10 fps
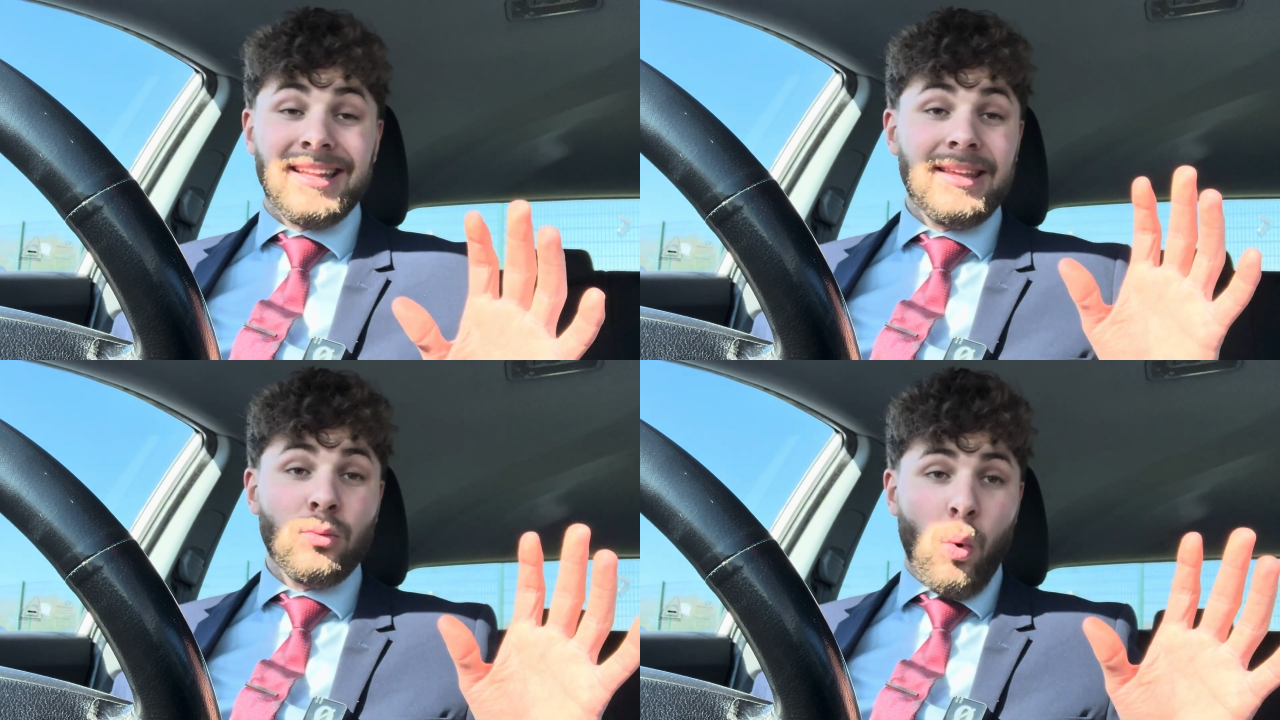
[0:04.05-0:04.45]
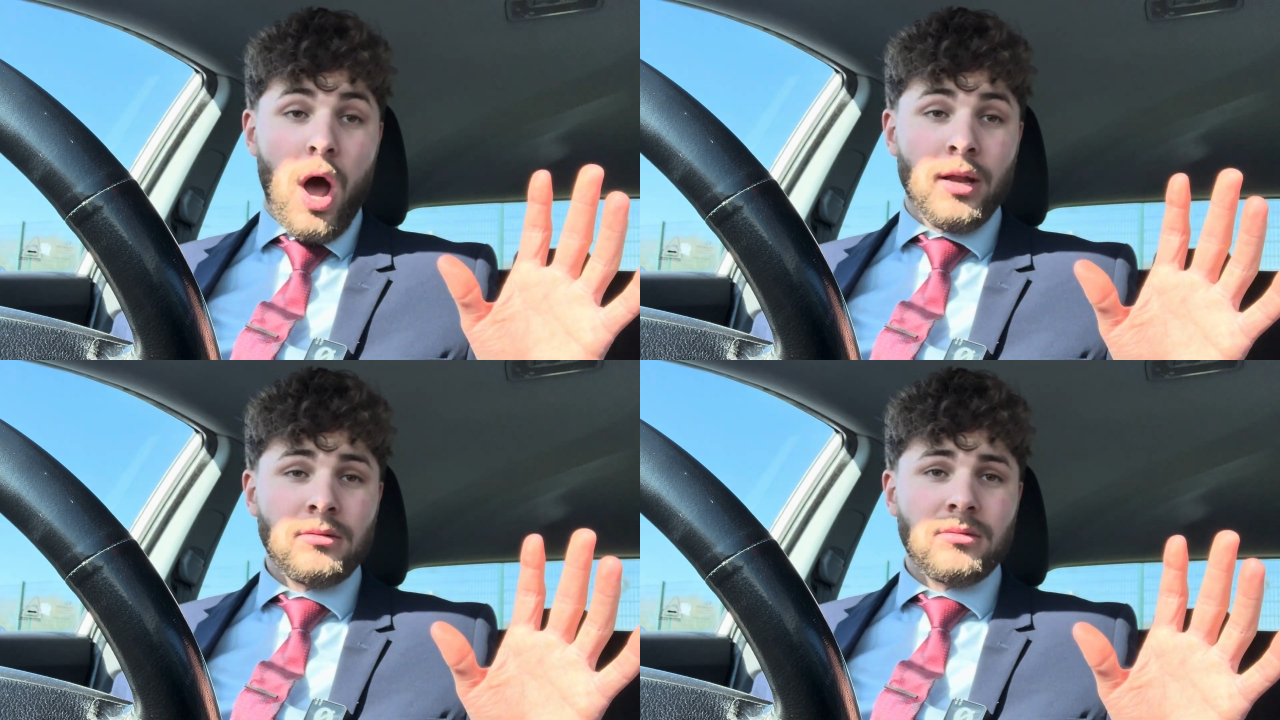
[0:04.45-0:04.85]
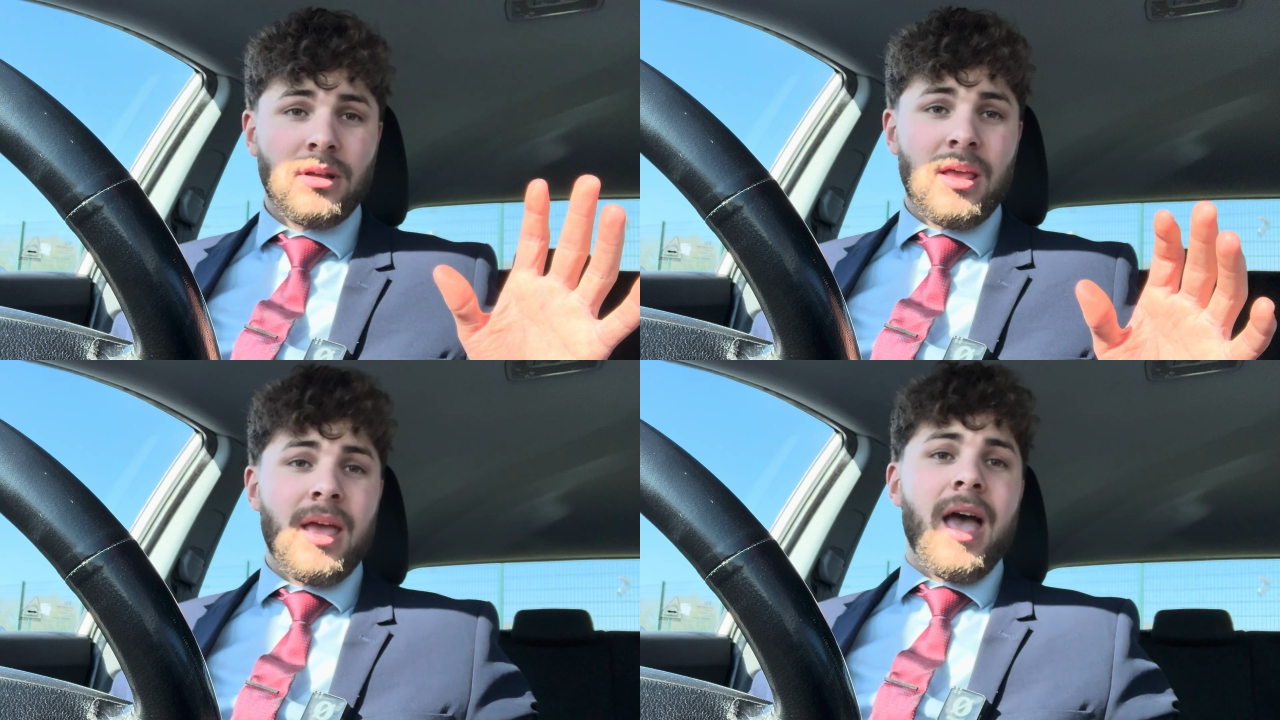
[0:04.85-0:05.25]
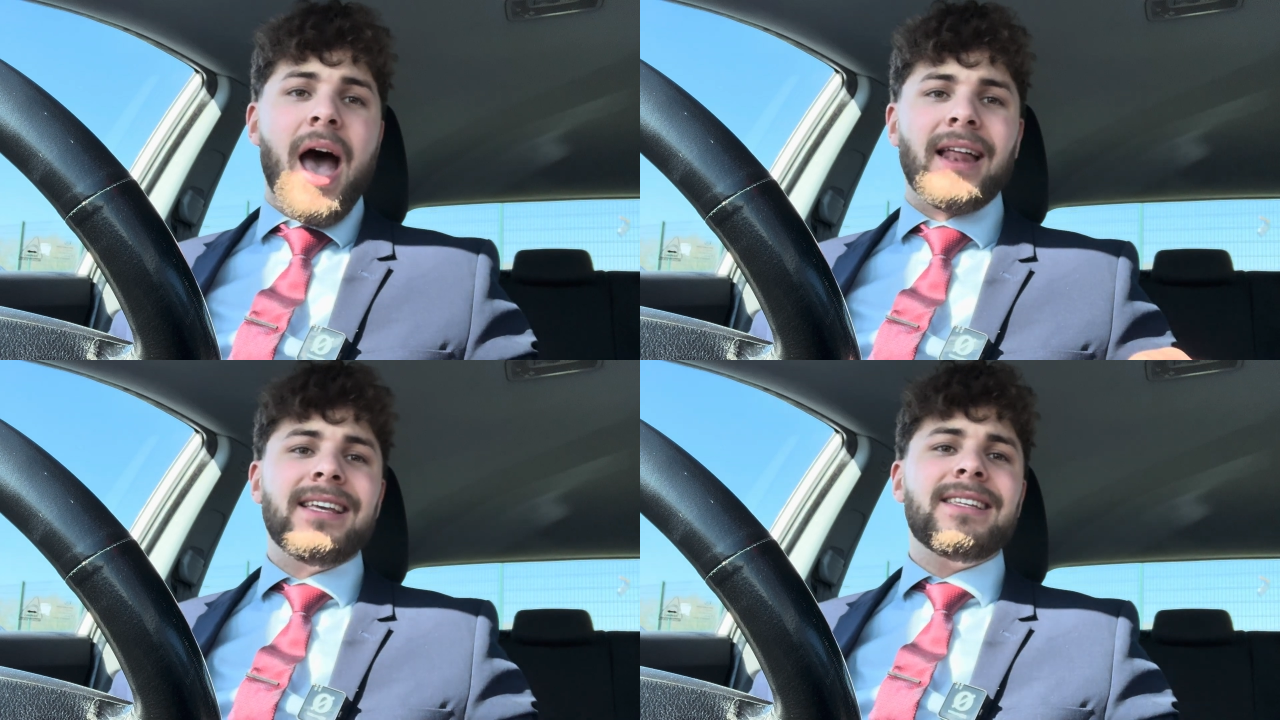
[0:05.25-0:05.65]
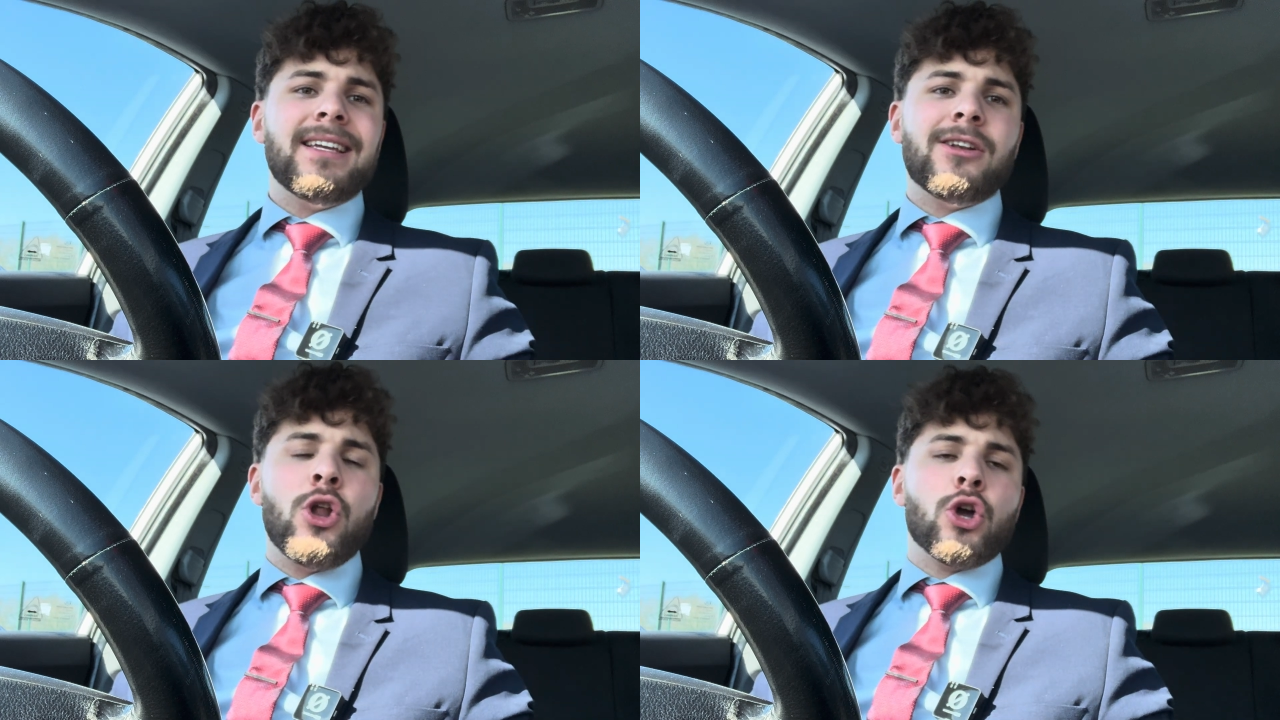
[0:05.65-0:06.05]
He won, and he
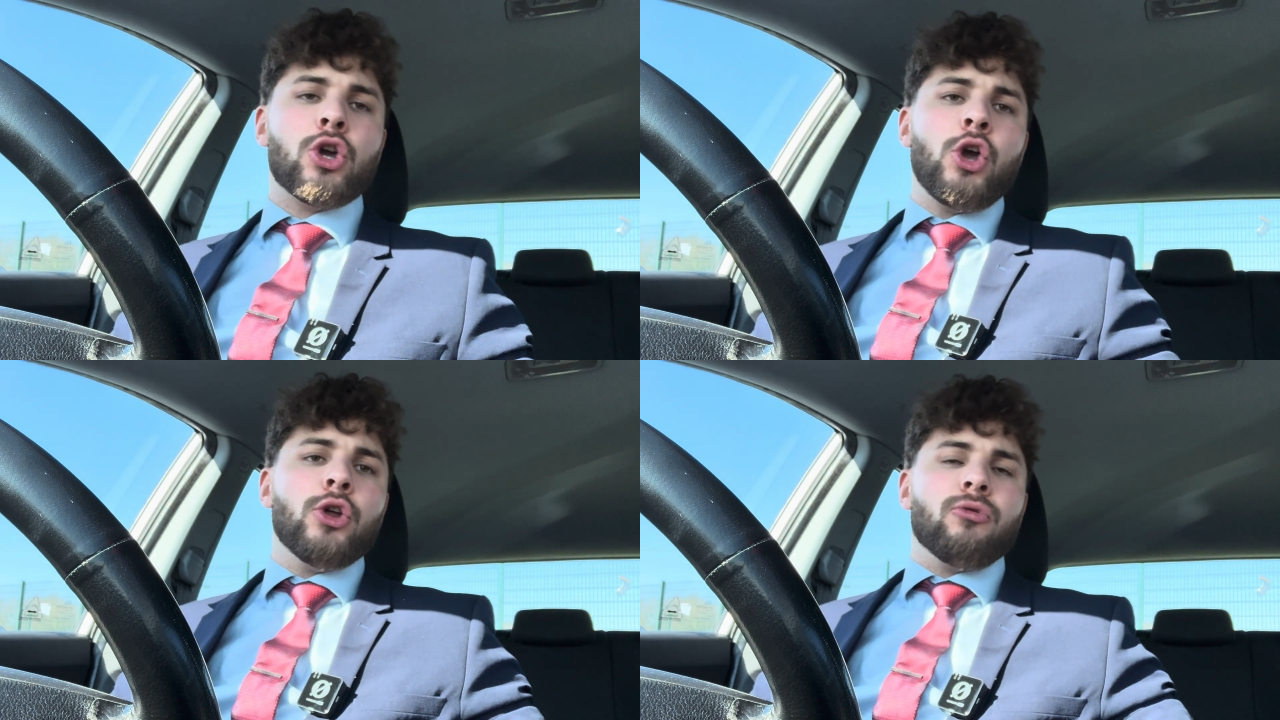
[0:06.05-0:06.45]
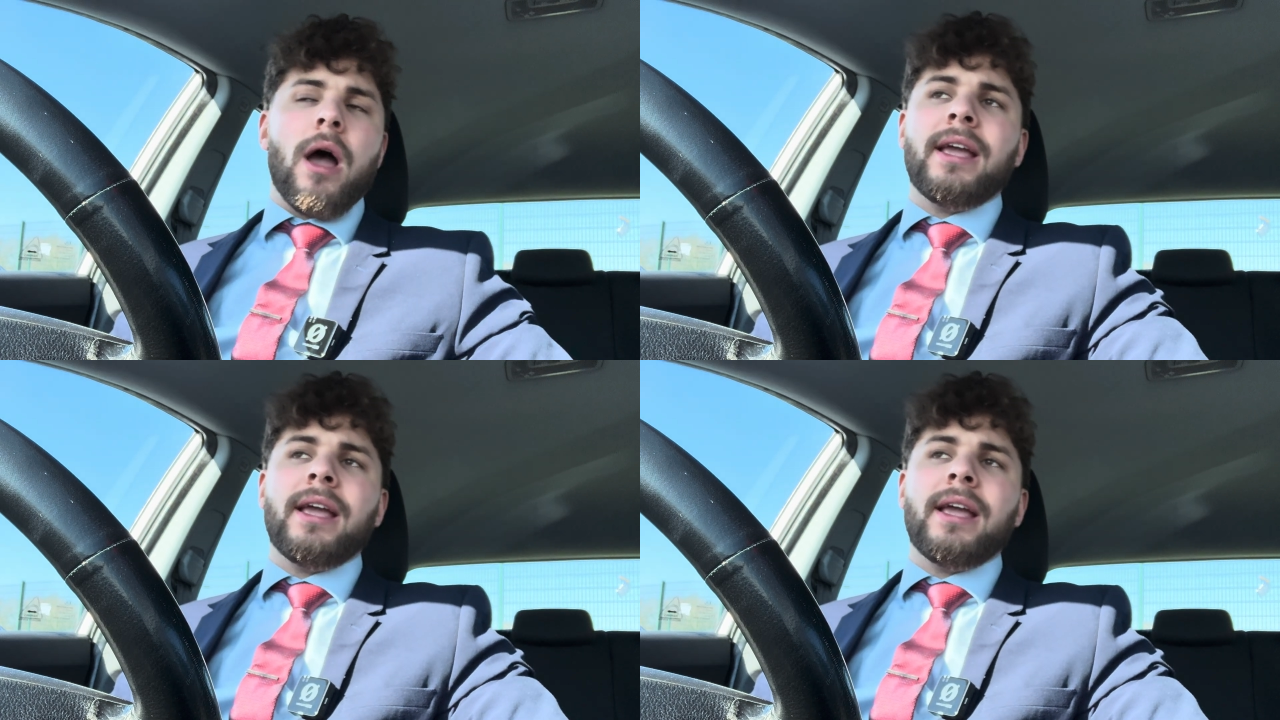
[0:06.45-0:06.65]
did look good, right?